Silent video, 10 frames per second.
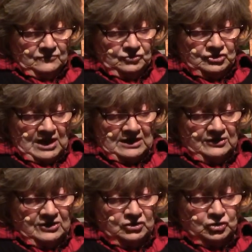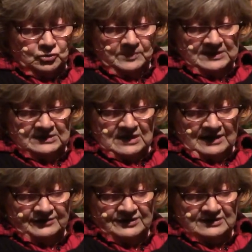Jonathan Toomey's
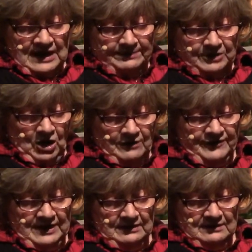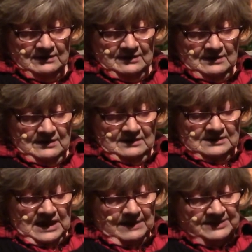knife stopped carving.
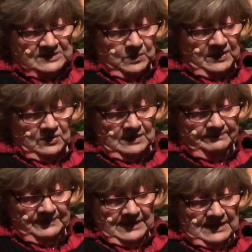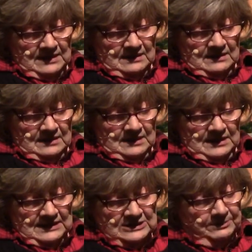Thomas went on,
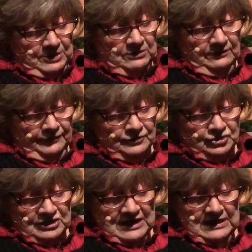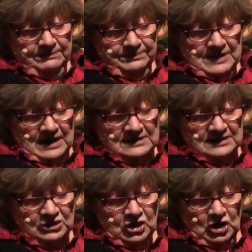"It's a beautiful sheep, nice
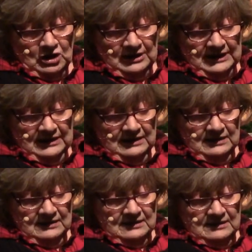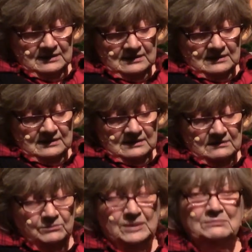and curly,
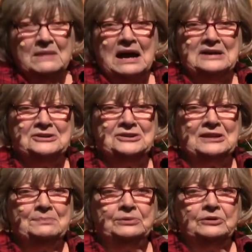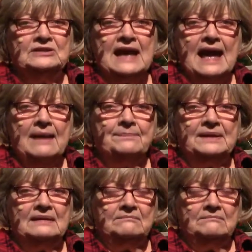but my sheep looked happy."